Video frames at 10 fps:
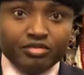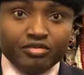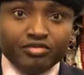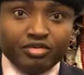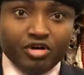
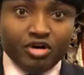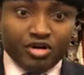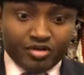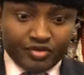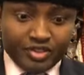
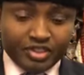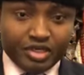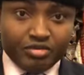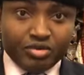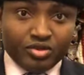for a
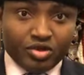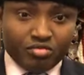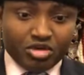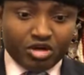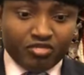reasonable
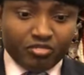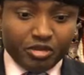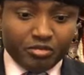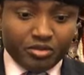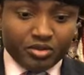number of
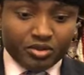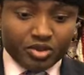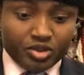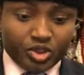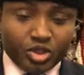people
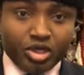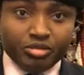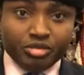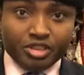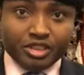to
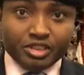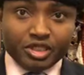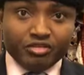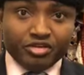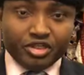join me this
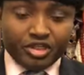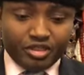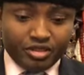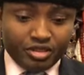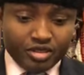
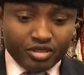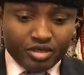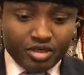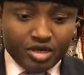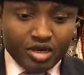evening,
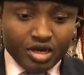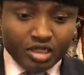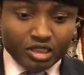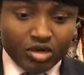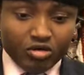
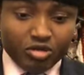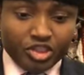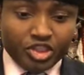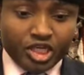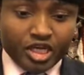as I will be
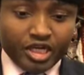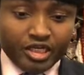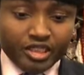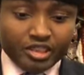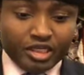sharing
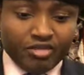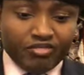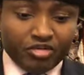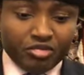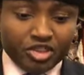this
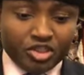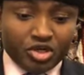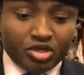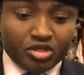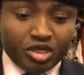
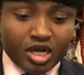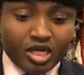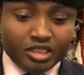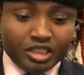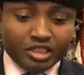information
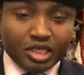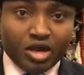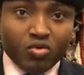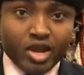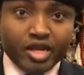and this
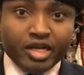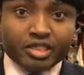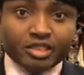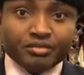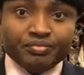
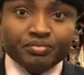awareness,